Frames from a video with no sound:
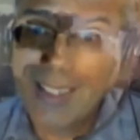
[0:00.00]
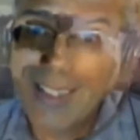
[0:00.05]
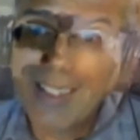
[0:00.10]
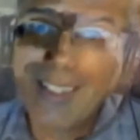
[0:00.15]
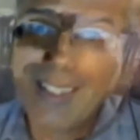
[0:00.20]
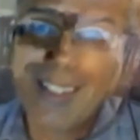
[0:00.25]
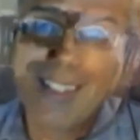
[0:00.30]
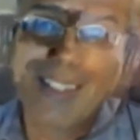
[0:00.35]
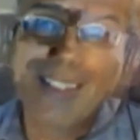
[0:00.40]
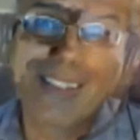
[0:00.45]

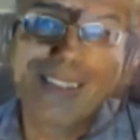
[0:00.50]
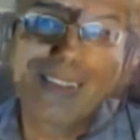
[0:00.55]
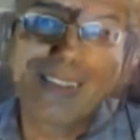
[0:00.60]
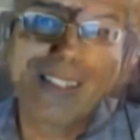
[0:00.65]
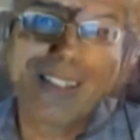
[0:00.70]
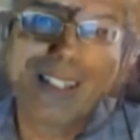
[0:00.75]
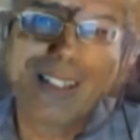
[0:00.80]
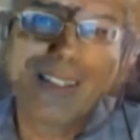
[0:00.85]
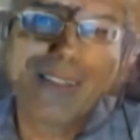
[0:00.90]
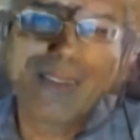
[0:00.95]
So how
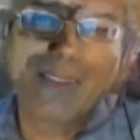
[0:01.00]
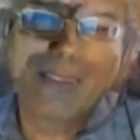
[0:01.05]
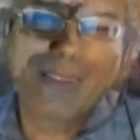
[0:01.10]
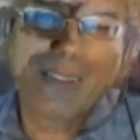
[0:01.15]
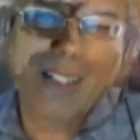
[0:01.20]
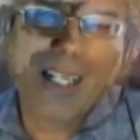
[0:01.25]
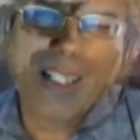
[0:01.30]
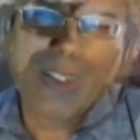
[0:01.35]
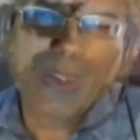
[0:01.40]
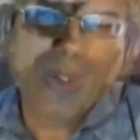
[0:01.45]
is that
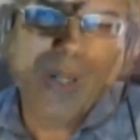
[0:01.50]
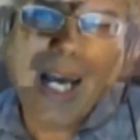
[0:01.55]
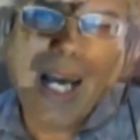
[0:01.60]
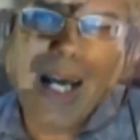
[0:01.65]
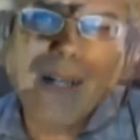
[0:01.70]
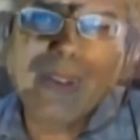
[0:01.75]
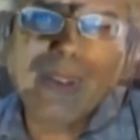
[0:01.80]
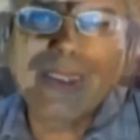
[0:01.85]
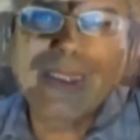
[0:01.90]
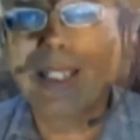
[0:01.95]
possible or
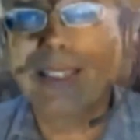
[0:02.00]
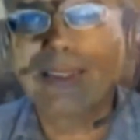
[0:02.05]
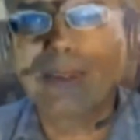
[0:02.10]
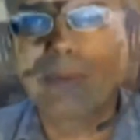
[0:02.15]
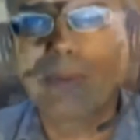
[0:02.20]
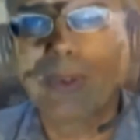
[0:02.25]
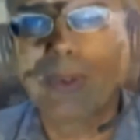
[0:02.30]
godly?